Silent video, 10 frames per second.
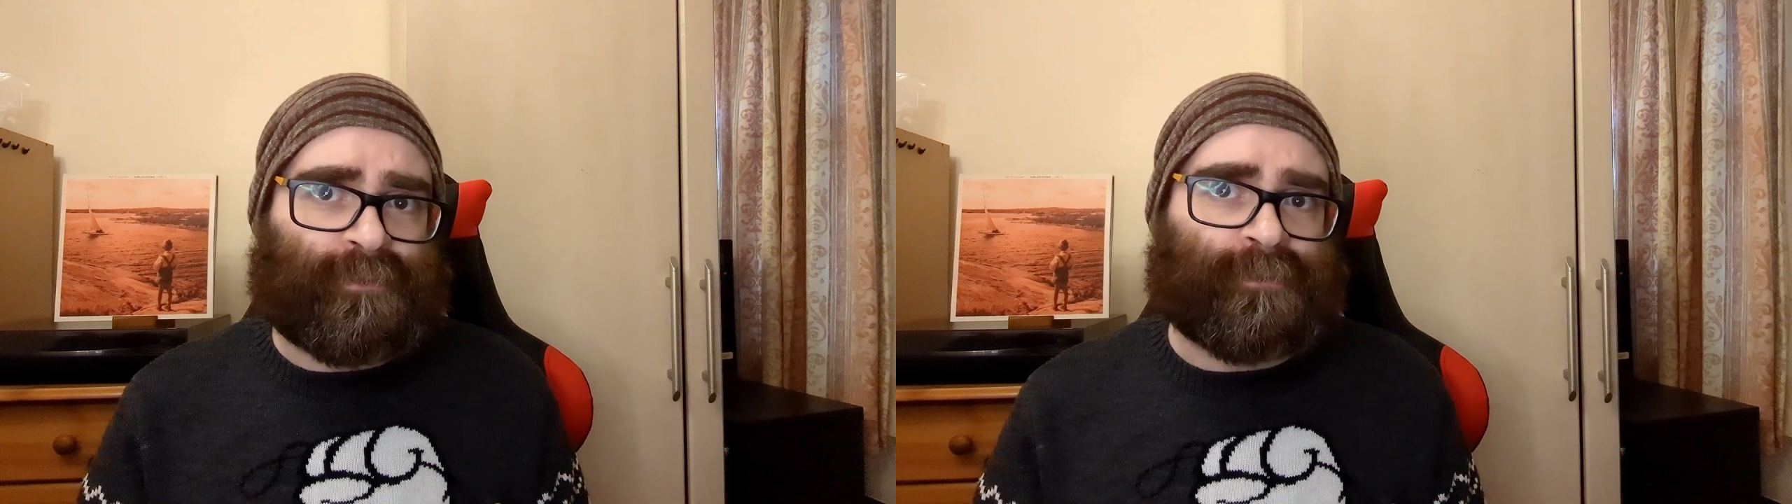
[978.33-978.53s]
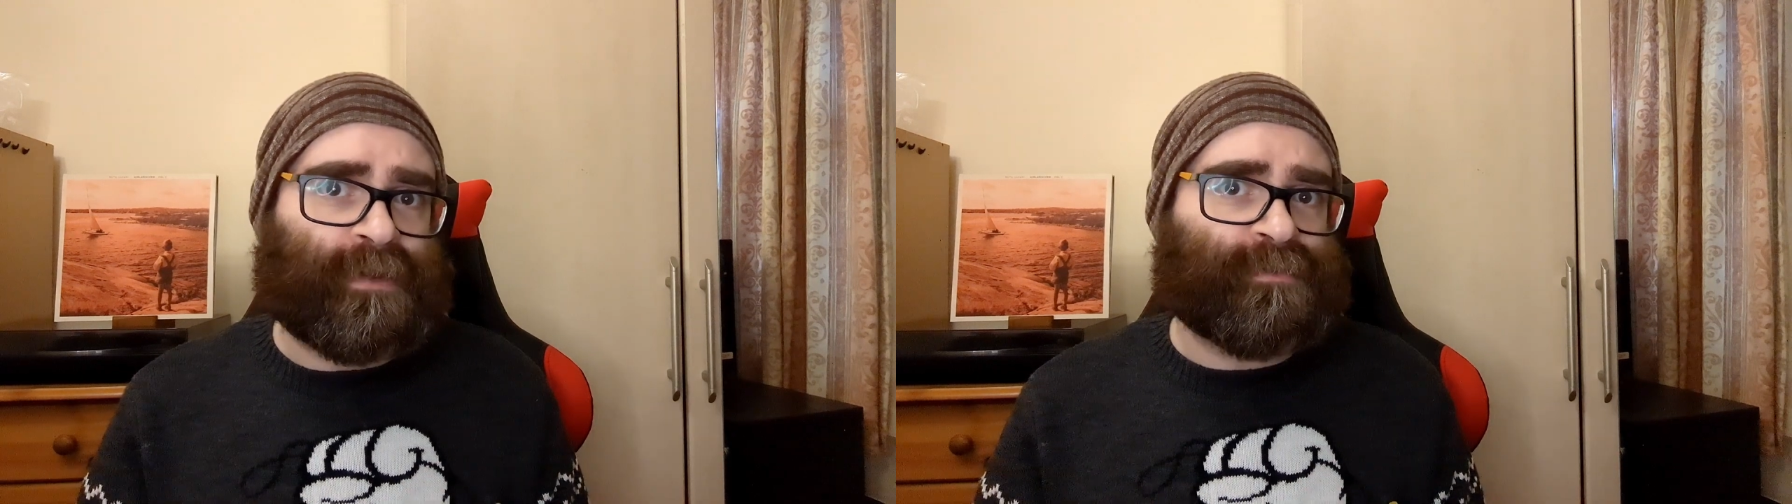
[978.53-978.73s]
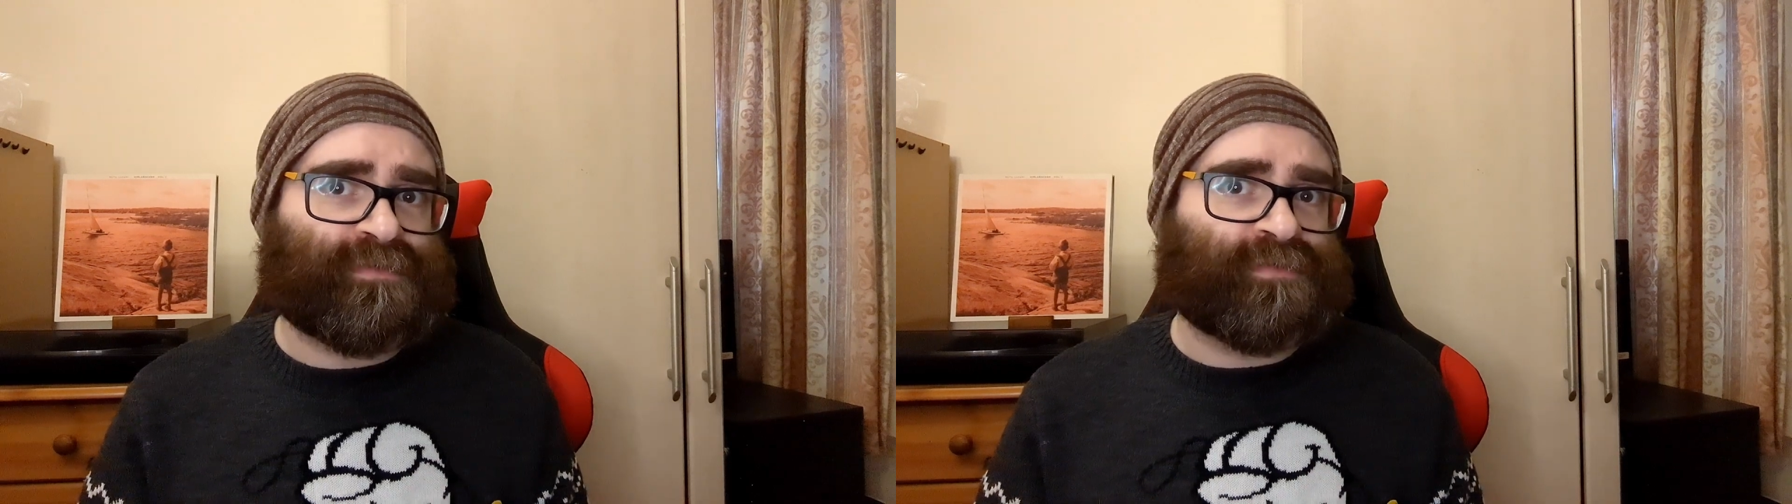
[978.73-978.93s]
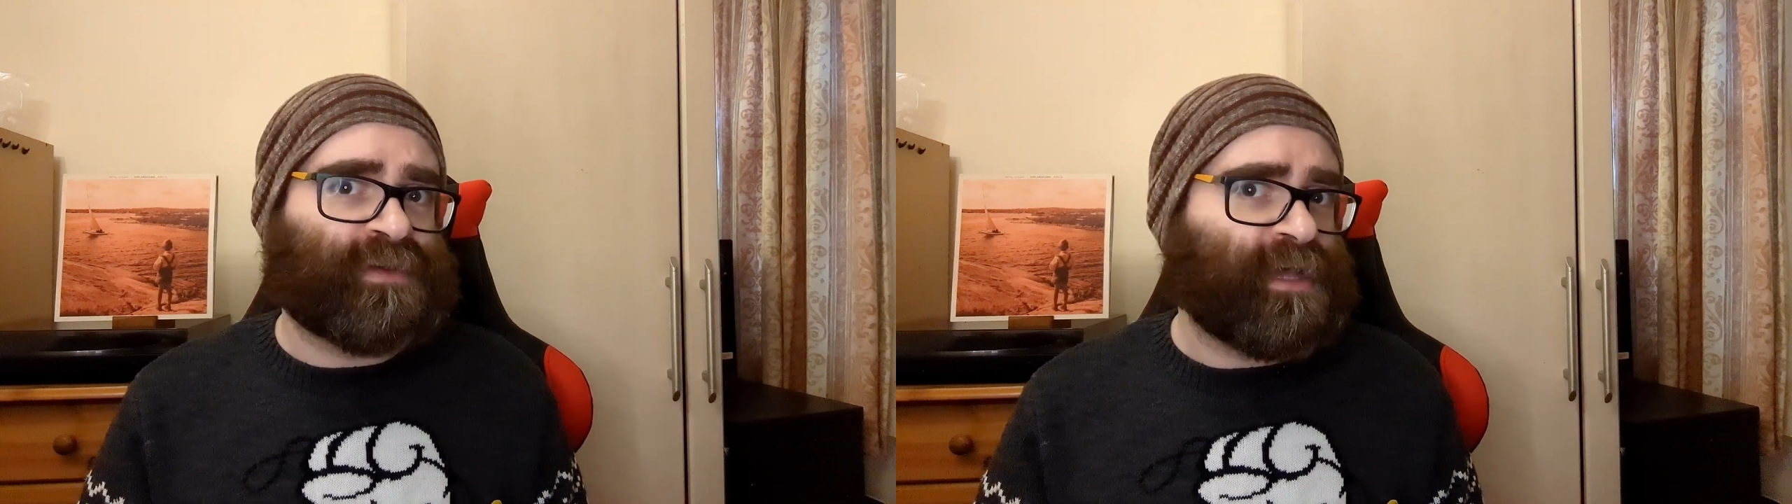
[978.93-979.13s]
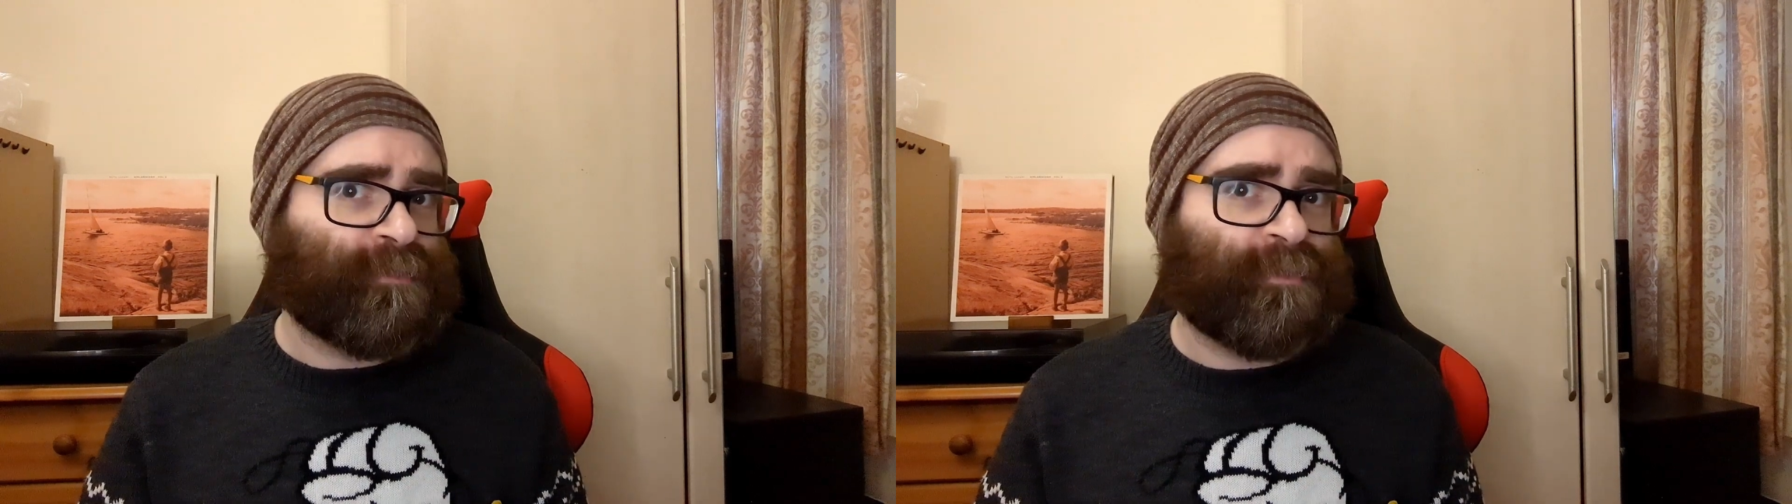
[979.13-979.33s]
or moments of
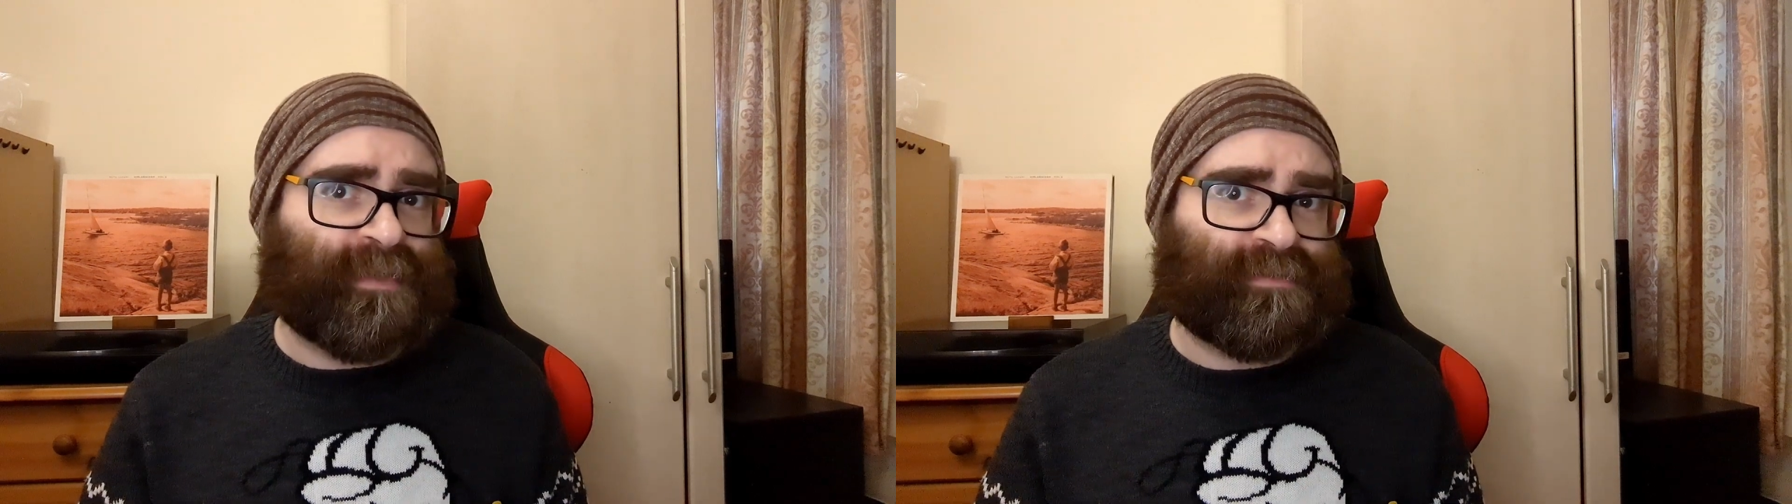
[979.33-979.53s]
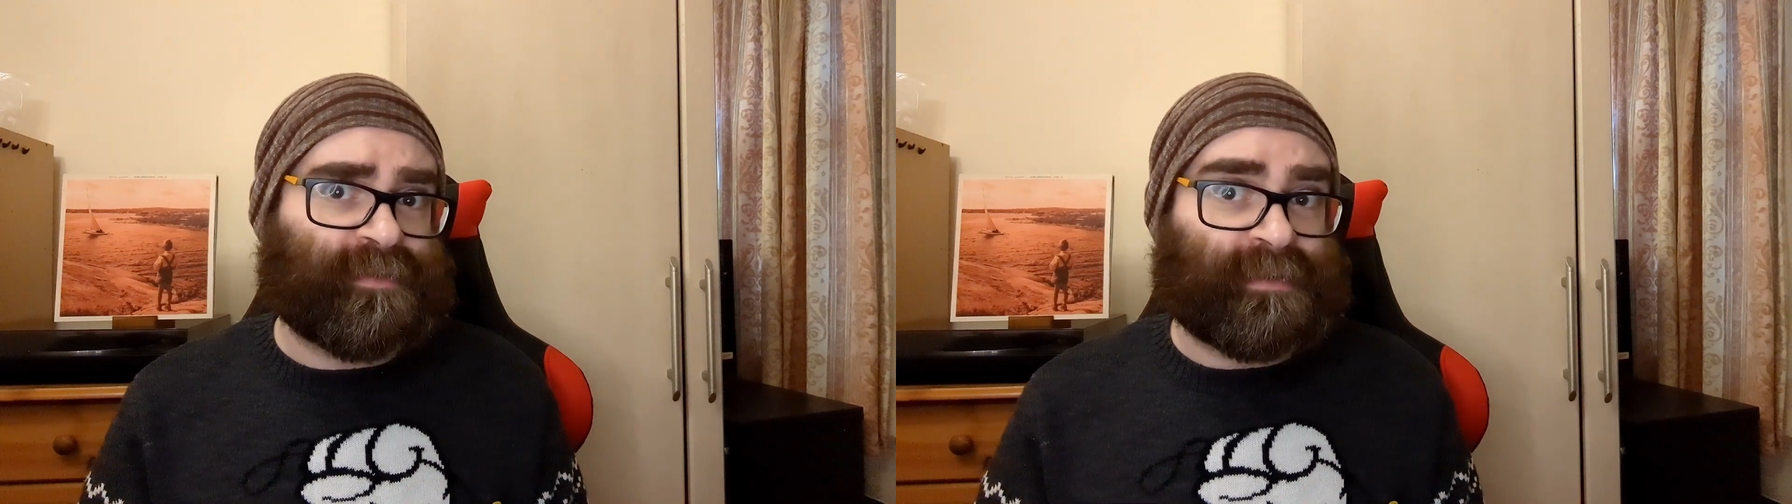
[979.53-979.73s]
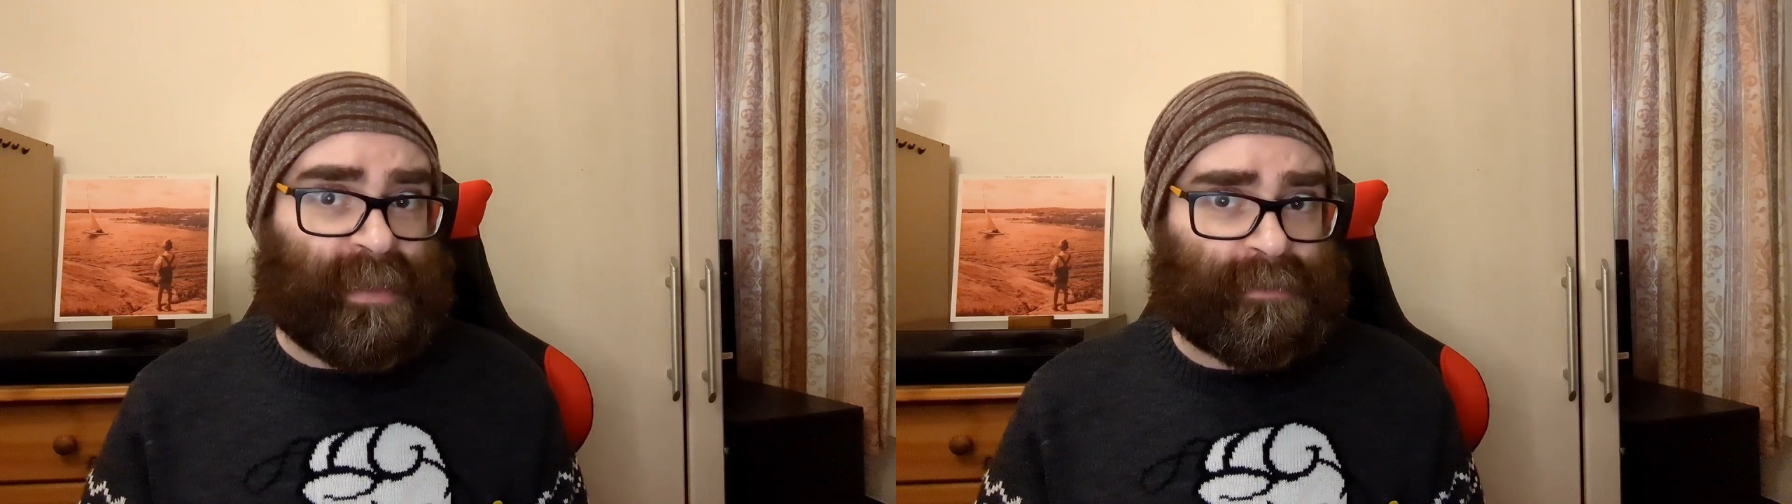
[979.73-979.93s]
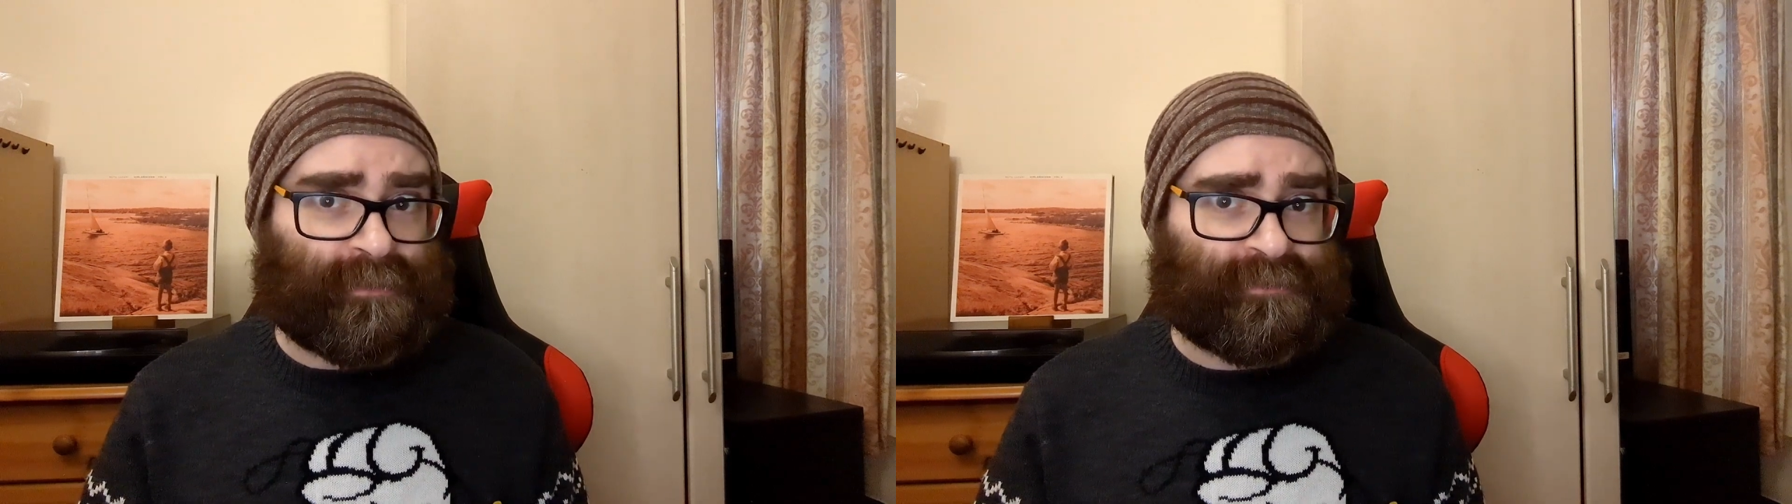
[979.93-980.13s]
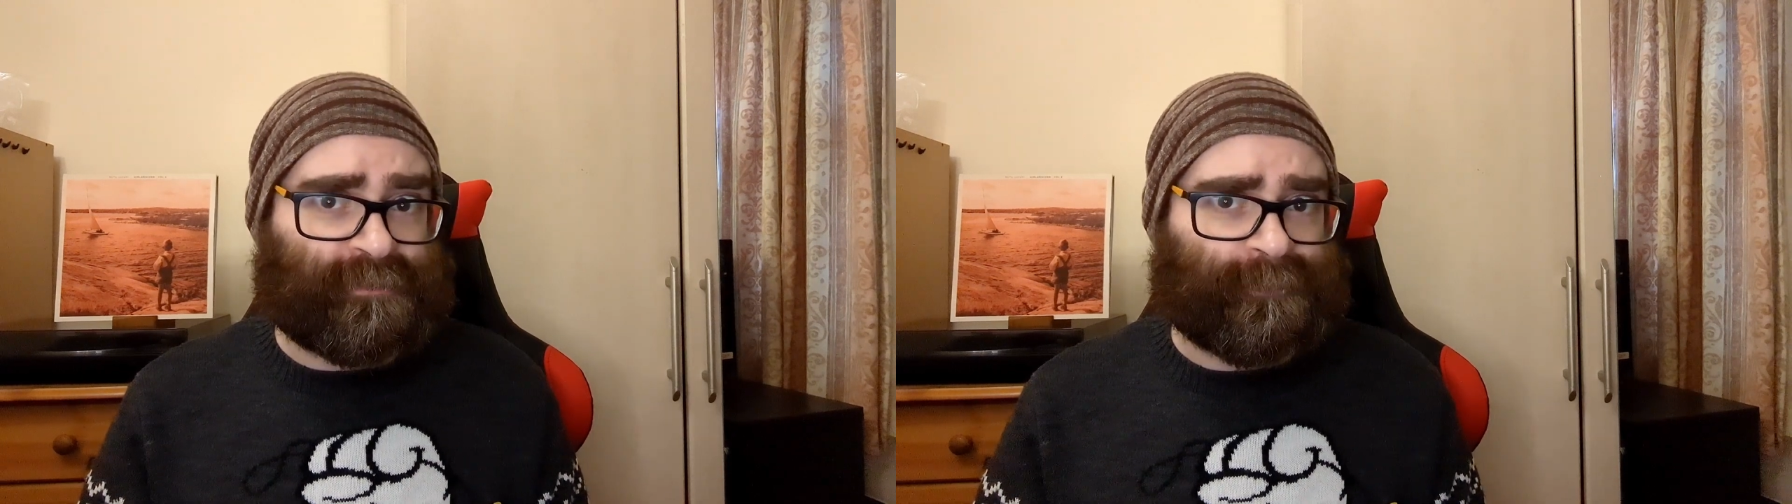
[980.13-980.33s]
calm amidst the
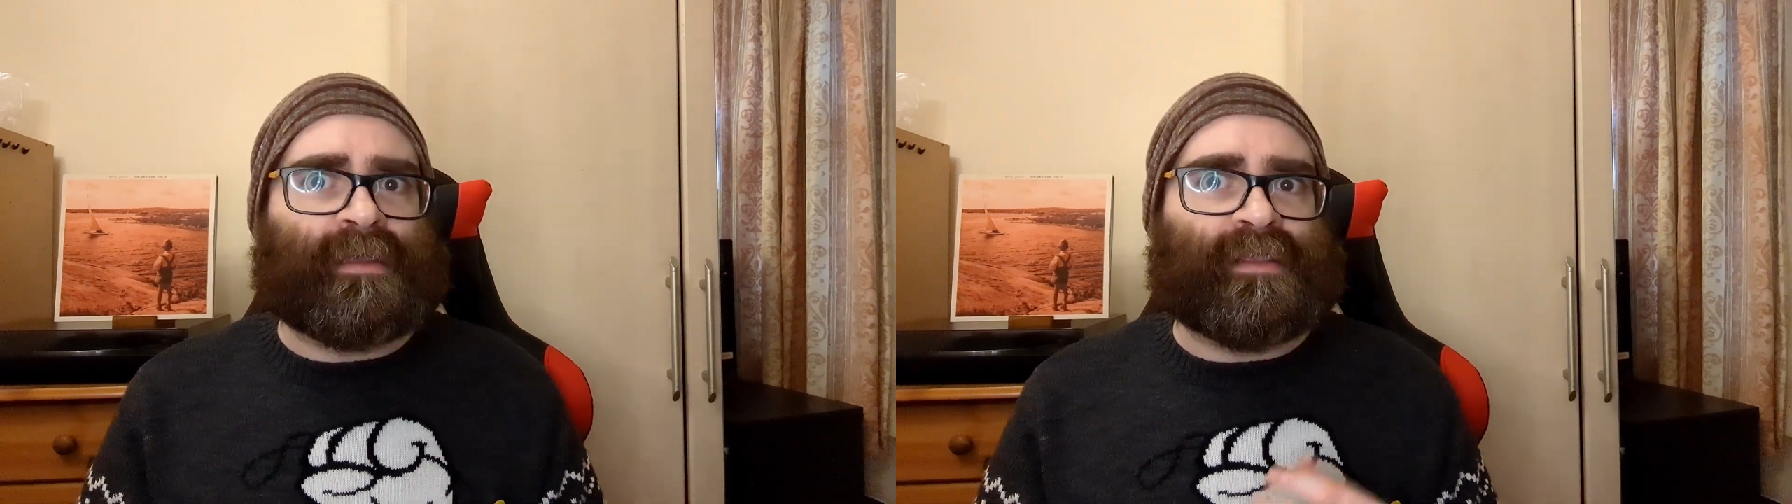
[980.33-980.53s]
chaos.